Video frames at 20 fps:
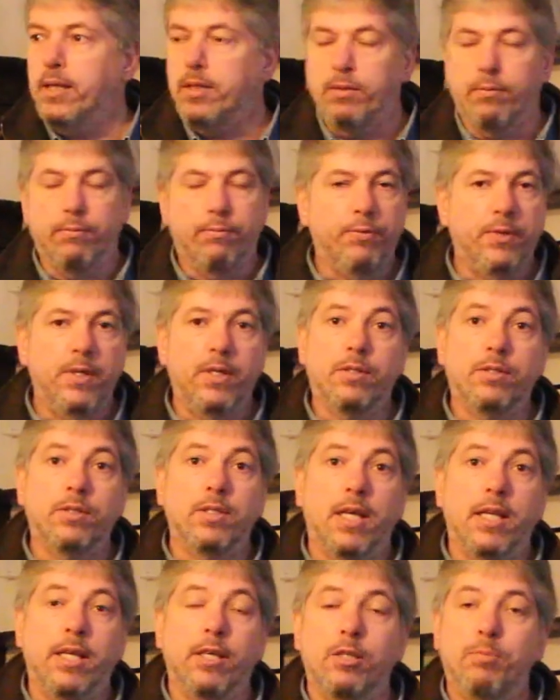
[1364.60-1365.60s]
Dumfries
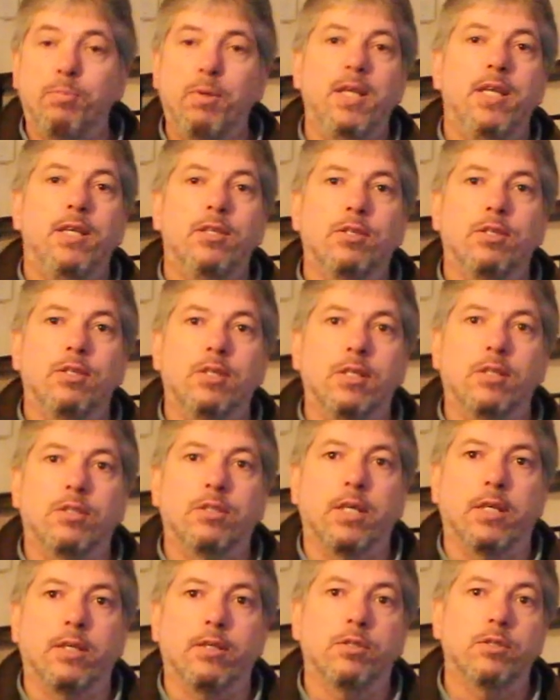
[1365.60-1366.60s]
and experiencing these
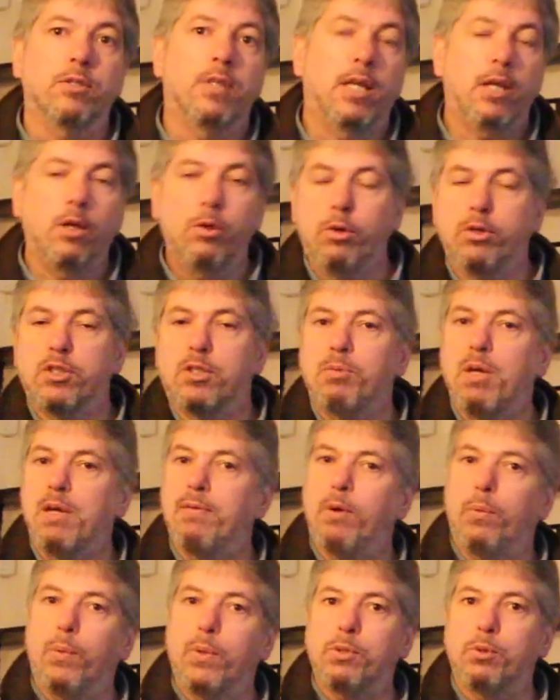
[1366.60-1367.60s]
things. And I know it's a bit
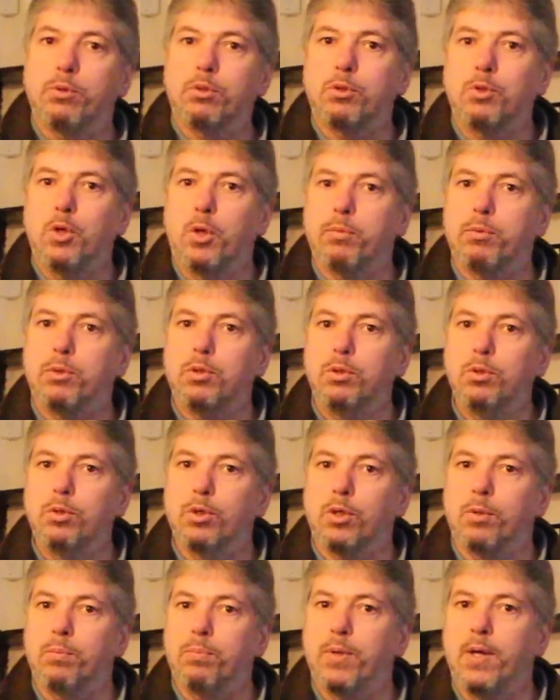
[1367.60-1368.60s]
of a whistle-stop
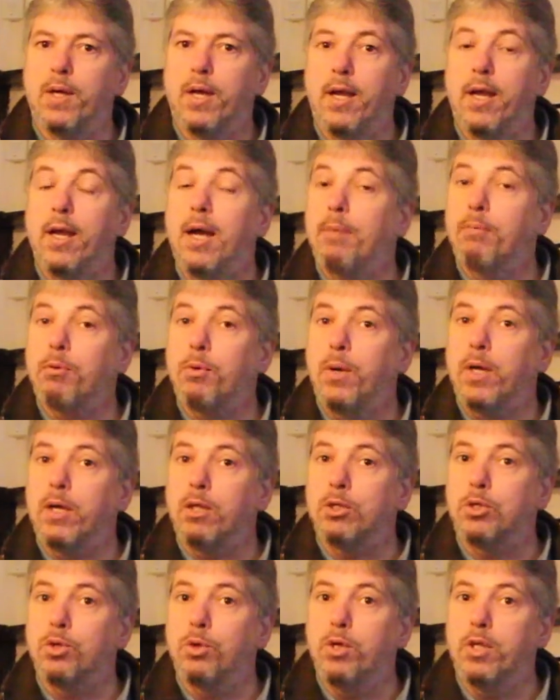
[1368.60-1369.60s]
tour, but I'm quite
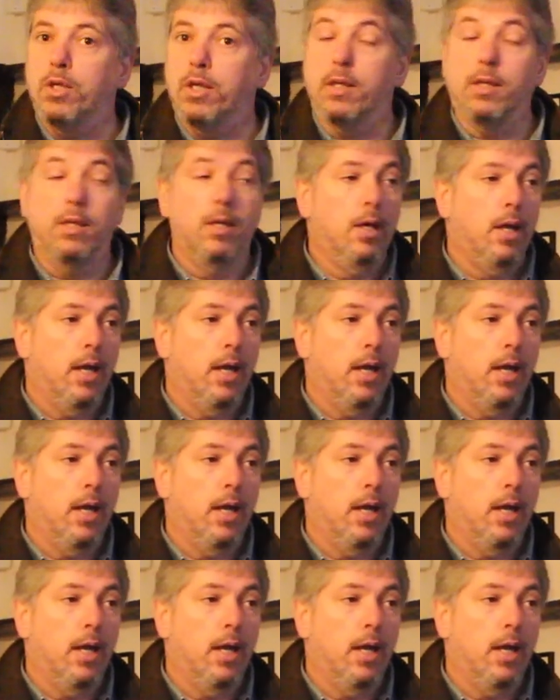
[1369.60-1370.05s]
enjoying it.